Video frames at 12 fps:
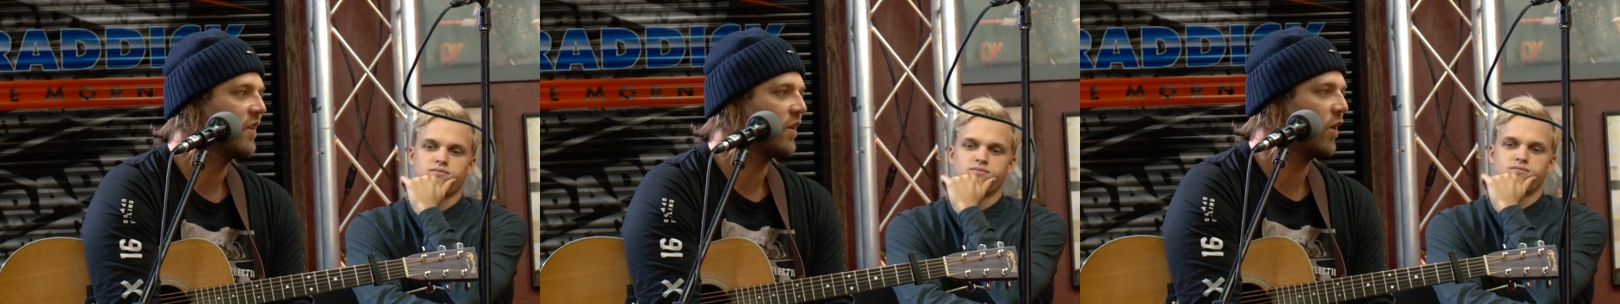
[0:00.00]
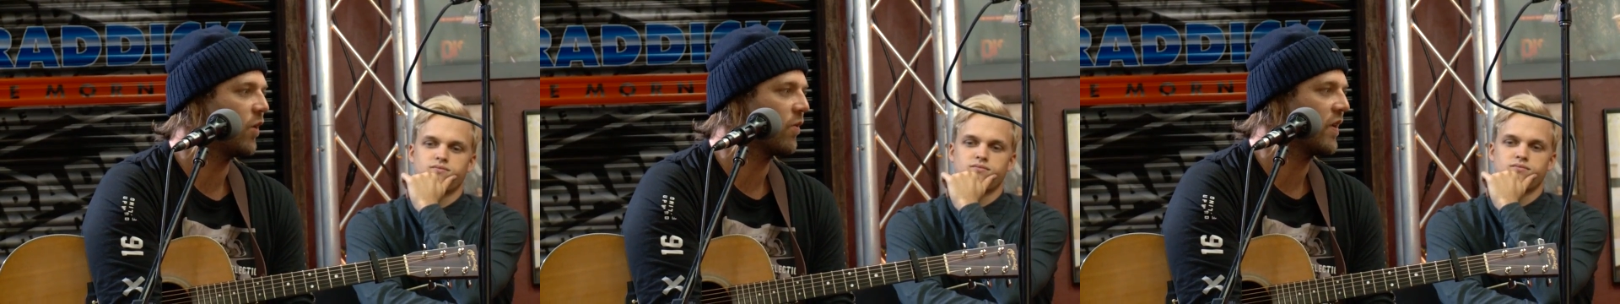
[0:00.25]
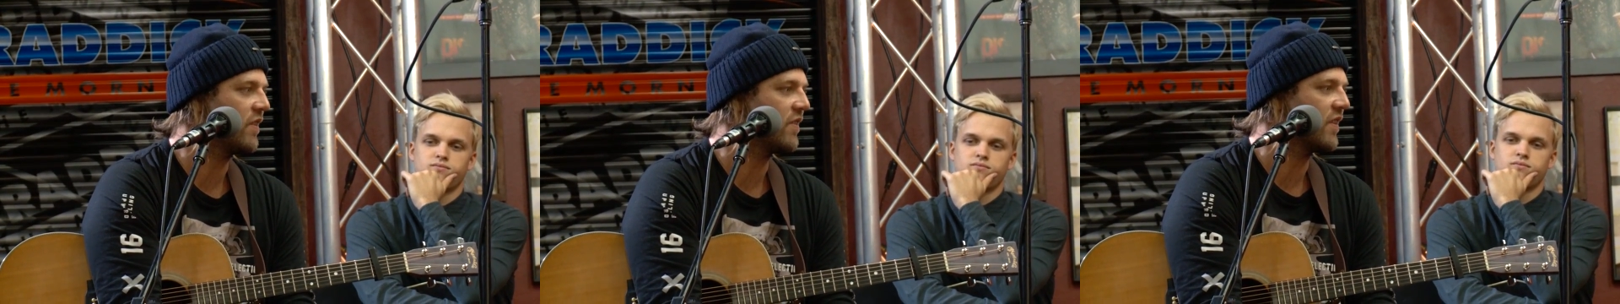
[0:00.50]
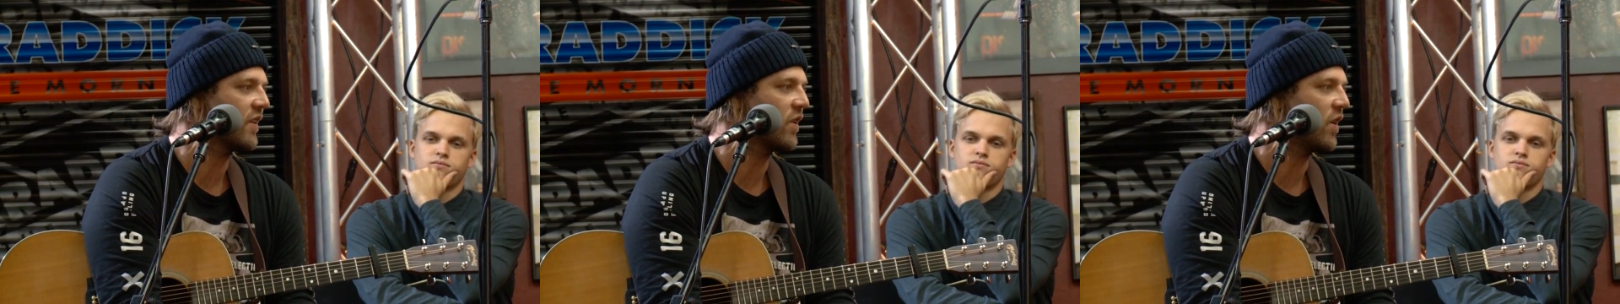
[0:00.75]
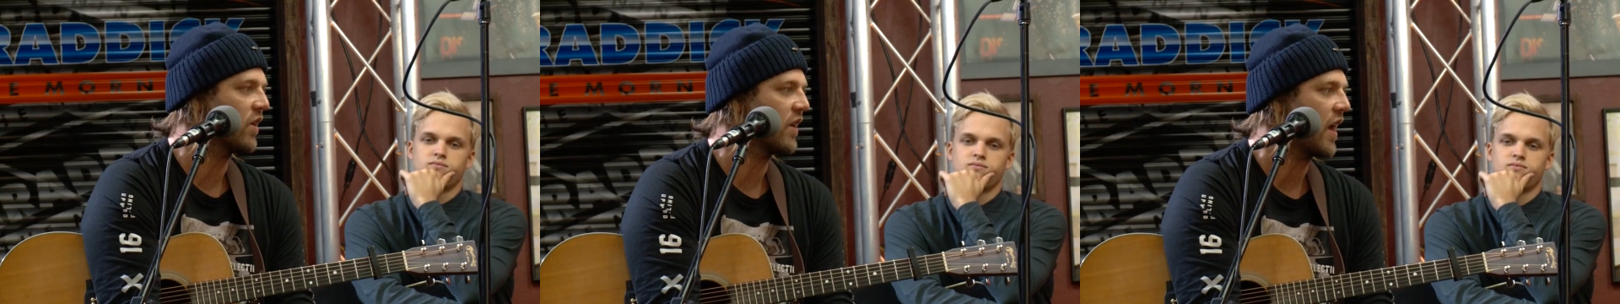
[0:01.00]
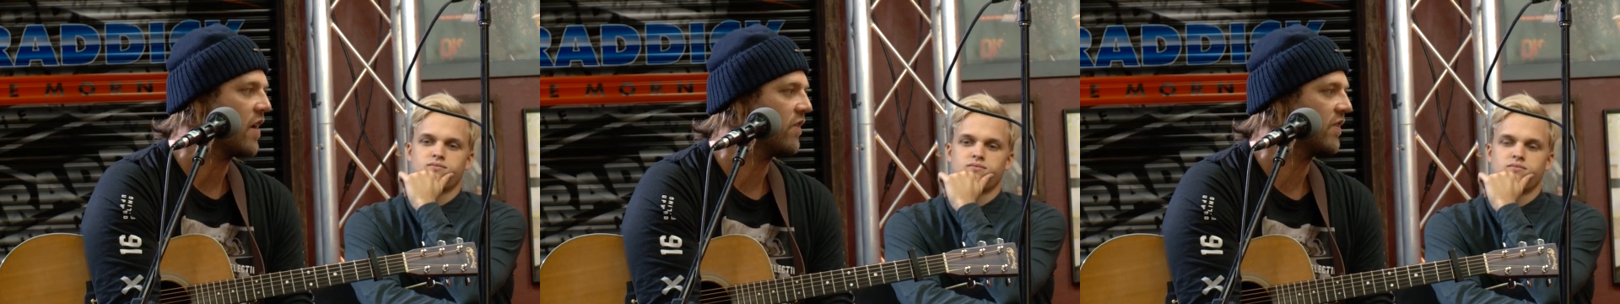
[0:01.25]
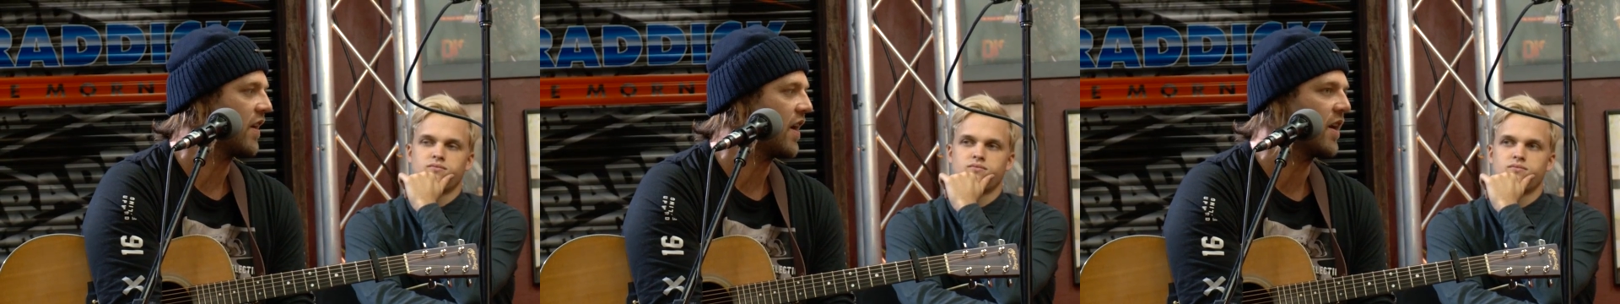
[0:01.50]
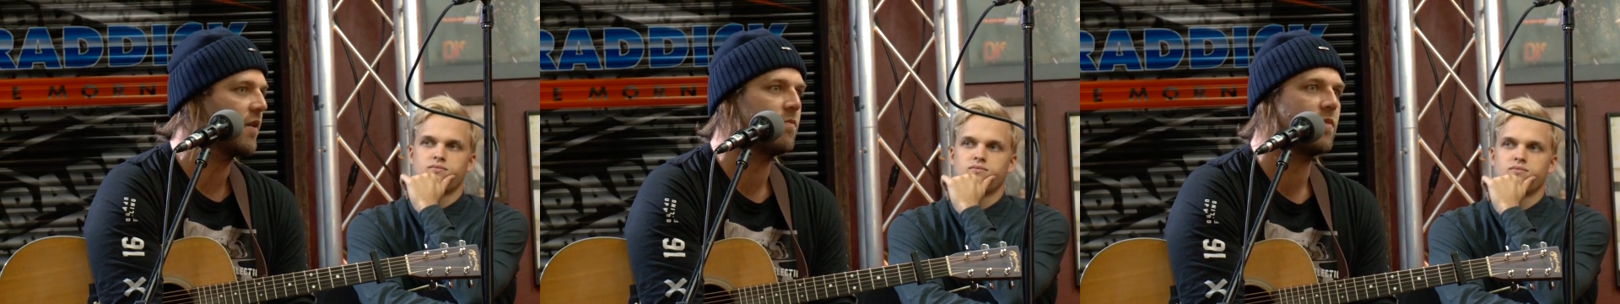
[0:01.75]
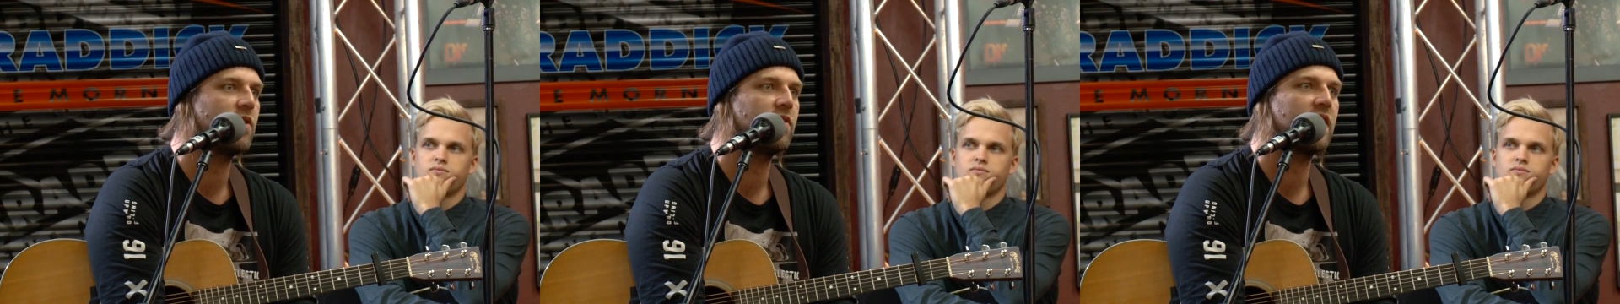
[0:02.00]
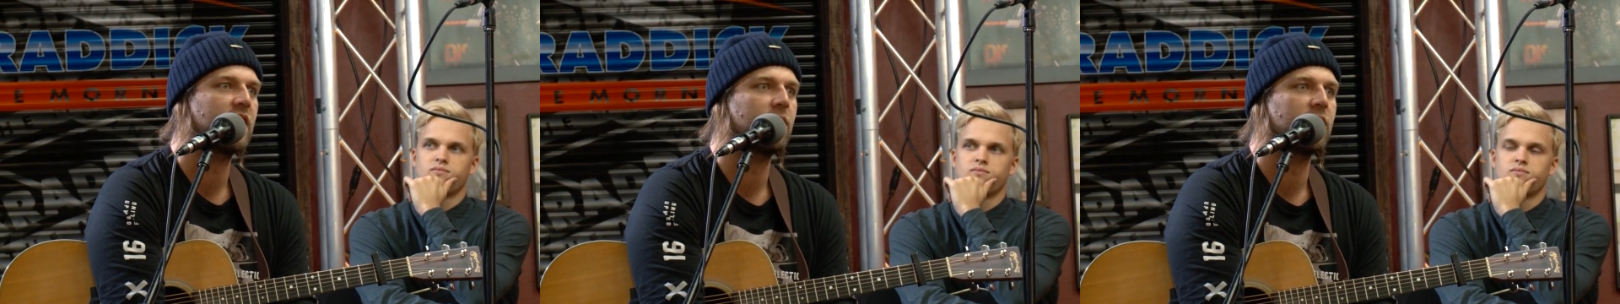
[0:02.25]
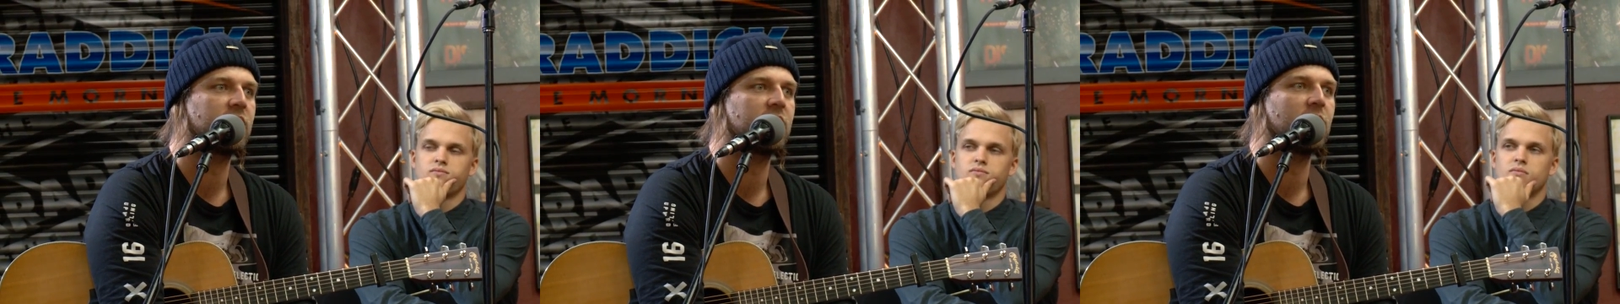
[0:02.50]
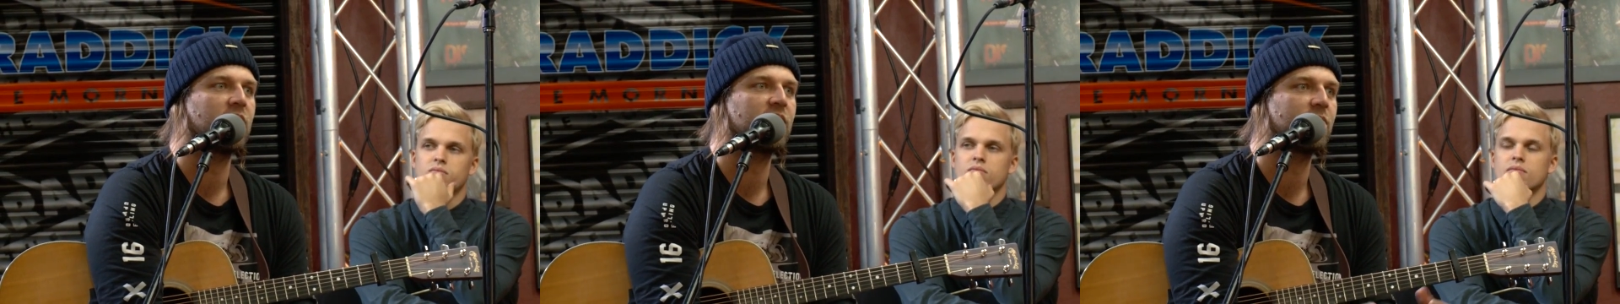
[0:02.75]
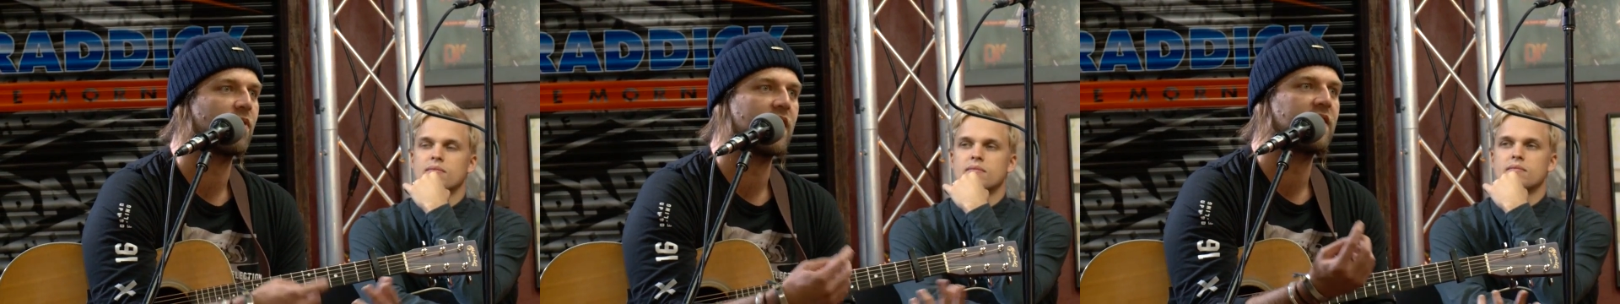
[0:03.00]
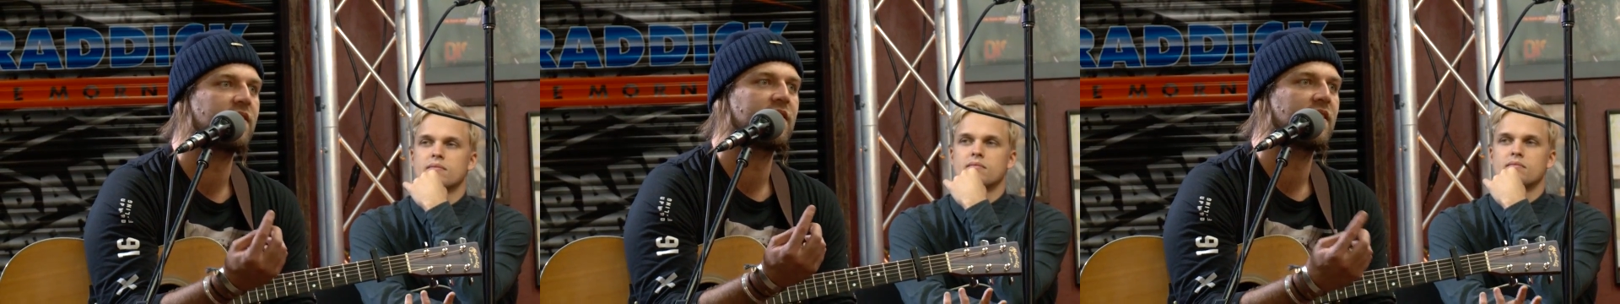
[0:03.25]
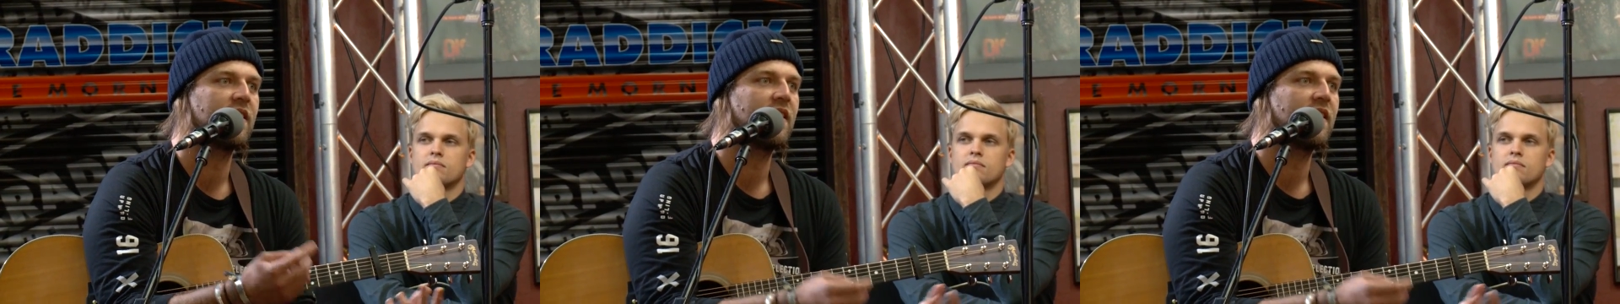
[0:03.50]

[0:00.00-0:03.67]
Speaker 1: the whole reason that God gave us art and music was to express,